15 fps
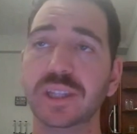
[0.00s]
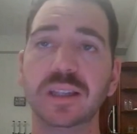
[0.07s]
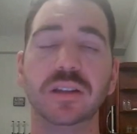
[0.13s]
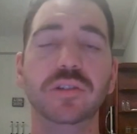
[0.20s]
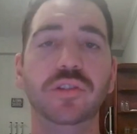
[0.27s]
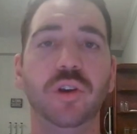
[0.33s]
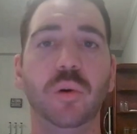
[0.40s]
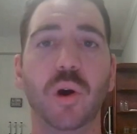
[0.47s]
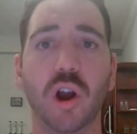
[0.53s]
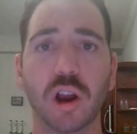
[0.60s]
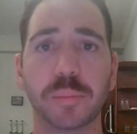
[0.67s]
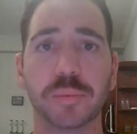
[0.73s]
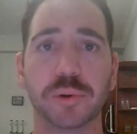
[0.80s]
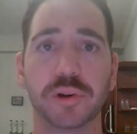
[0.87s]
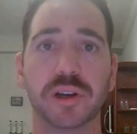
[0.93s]
So
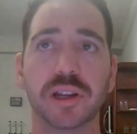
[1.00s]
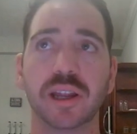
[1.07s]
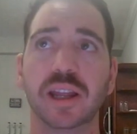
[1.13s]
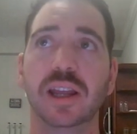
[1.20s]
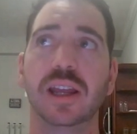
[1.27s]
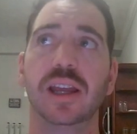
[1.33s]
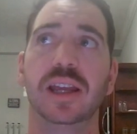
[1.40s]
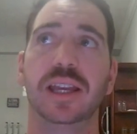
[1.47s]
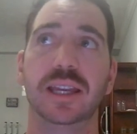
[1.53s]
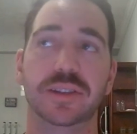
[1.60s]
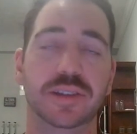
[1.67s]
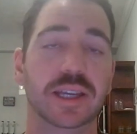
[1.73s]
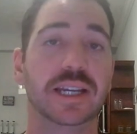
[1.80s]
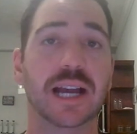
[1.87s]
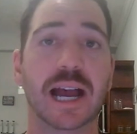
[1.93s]
Harper is
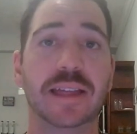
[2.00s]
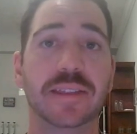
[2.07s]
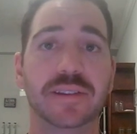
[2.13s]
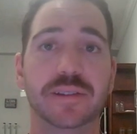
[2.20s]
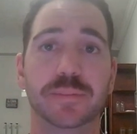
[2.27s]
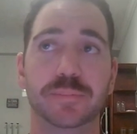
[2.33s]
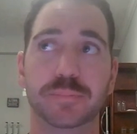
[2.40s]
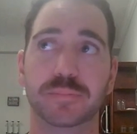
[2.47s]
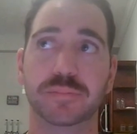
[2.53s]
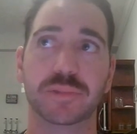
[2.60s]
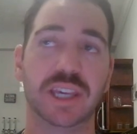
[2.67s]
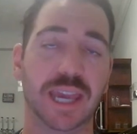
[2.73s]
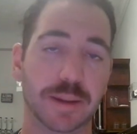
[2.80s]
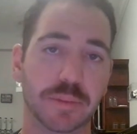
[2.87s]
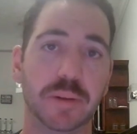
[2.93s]
a guy that
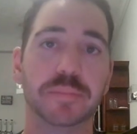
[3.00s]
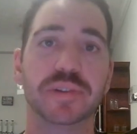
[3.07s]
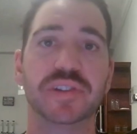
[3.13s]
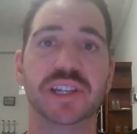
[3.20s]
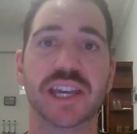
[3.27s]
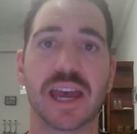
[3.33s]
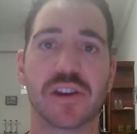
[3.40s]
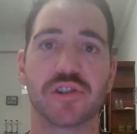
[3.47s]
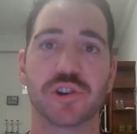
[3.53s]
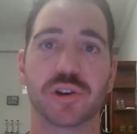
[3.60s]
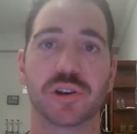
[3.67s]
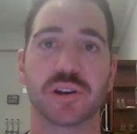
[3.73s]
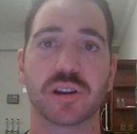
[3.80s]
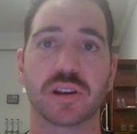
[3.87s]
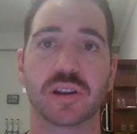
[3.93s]
came up as a catcher.
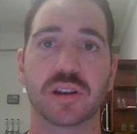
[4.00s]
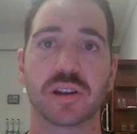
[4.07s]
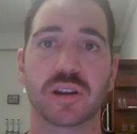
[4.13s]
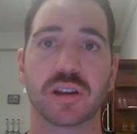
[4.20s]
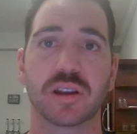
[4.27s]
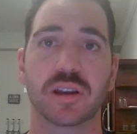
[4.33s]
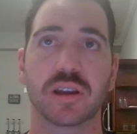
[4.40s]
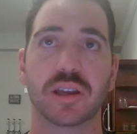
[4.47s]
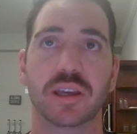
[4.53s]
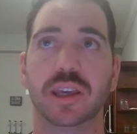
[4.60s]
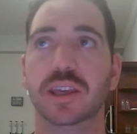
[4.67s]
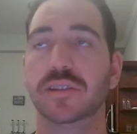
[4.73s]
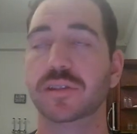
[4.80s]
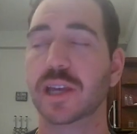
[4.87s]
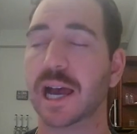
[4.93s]

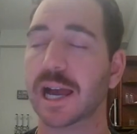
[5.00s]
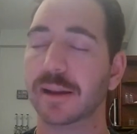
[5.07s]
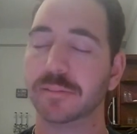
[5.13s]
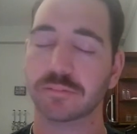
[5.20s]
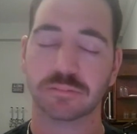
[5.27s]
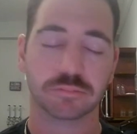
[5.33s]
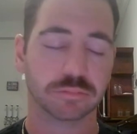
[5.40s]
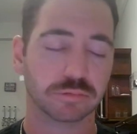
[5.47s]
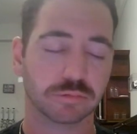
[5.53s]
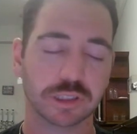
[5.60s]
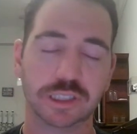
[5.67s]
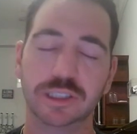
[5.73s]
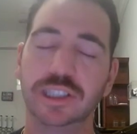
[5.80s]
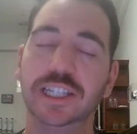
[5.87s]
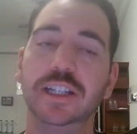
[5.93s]
He's got
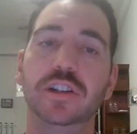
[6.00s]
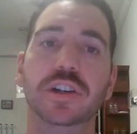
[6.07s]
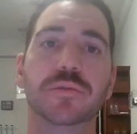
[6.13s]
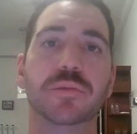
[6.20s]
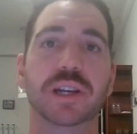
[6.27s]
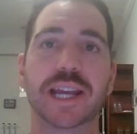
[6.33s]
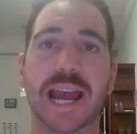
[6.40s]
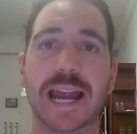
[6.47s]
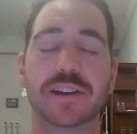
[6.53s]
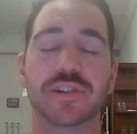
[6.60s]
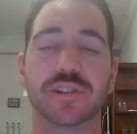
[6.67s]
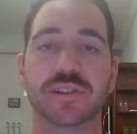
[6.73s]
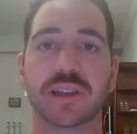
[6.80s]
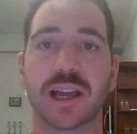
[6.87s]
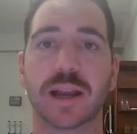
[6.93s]
really good
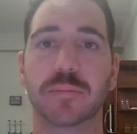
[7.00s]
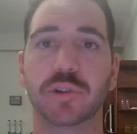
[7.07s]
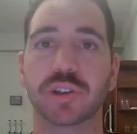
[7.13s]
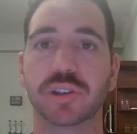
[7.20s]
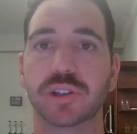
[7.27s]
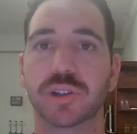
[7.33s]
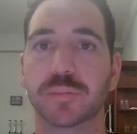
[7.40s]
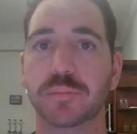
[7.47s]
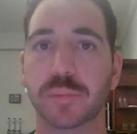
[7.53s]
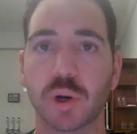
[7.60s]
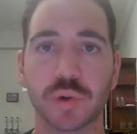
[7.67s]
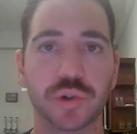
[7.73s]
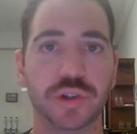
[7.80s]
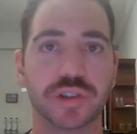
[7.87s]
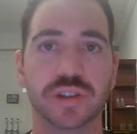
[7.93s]
reaction time, really good
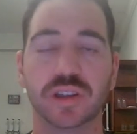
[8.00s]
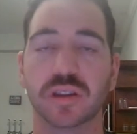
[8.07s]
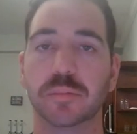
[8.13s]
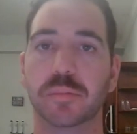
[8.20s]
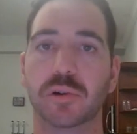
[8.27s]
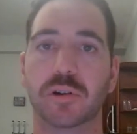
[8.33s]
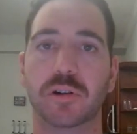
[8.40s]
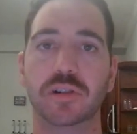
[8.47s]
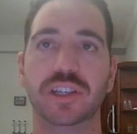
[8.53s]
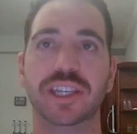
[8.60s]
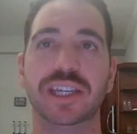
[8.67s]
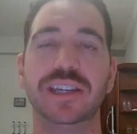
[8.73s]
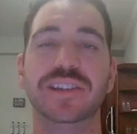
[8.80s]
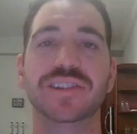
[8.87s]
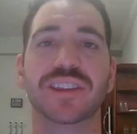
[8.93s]
motions to the ball.
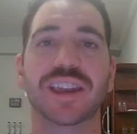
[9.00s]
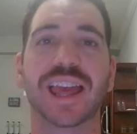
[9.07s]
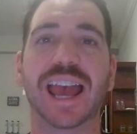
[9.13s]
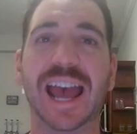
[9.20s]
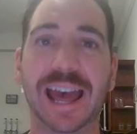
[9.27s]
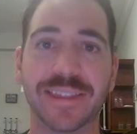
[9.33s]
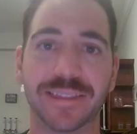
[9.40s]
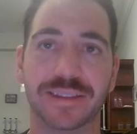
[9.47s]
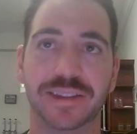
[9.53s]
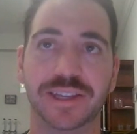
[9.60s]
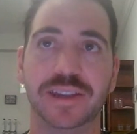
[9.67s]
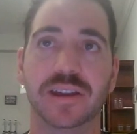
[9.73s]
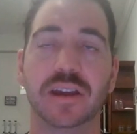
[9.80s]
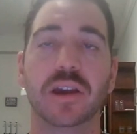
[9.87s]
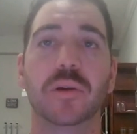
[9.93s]
He is an athlete,
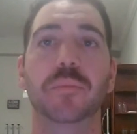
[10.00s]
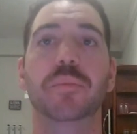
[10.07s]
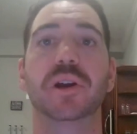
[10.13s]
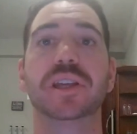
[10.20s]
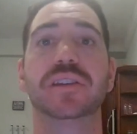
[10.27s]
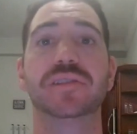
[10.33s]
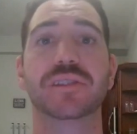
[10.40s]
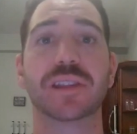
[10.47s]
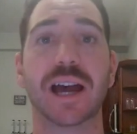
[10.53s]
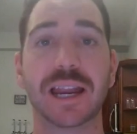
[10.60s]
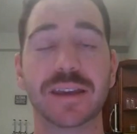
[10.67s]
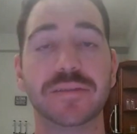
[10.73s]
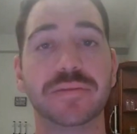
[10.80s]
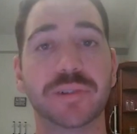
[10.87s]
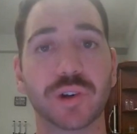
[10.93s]
but he's
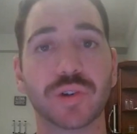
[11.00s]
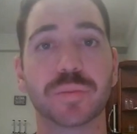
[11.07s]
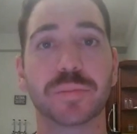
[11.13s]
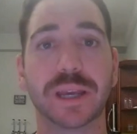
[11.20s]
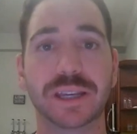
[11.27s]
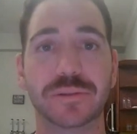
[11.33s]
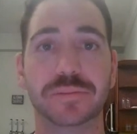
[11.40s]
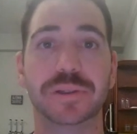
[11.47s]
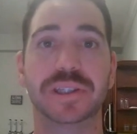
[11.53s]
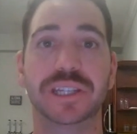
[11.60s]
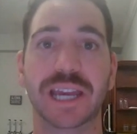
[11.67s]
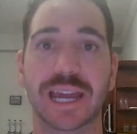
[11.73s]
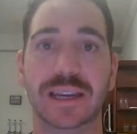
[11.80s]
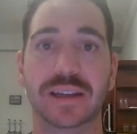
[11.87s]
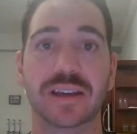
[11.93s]
not a first baseman
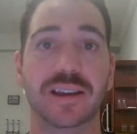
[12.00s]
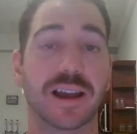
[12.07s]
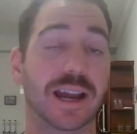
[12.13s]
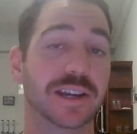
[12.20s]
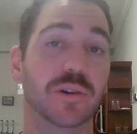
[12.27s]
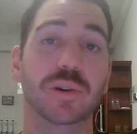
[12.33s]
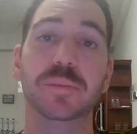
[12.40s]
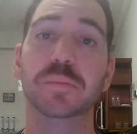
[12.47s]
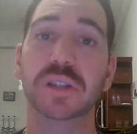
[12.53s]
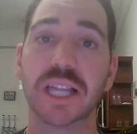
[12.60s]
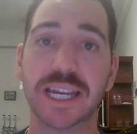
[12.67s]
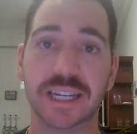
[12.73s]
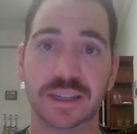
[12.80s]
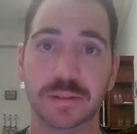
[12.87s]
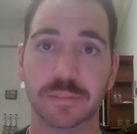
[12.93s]
yet. I know he
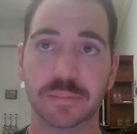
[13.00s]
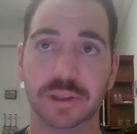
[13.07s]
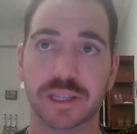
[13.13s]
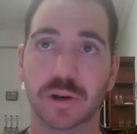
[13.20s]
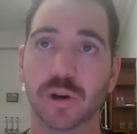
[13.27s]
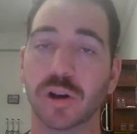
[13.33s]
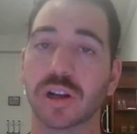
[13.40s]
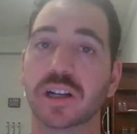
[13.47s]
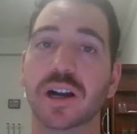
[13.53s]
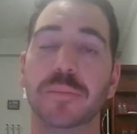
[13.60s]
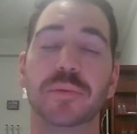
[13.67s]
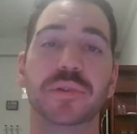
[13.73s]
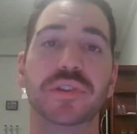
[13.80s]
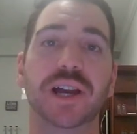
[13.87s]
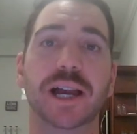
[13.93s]
played it, but there are a
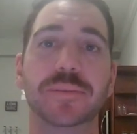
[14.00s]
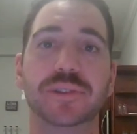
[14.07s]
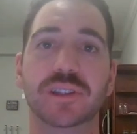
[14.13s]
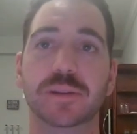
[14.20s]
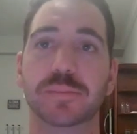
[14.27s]
couple times in the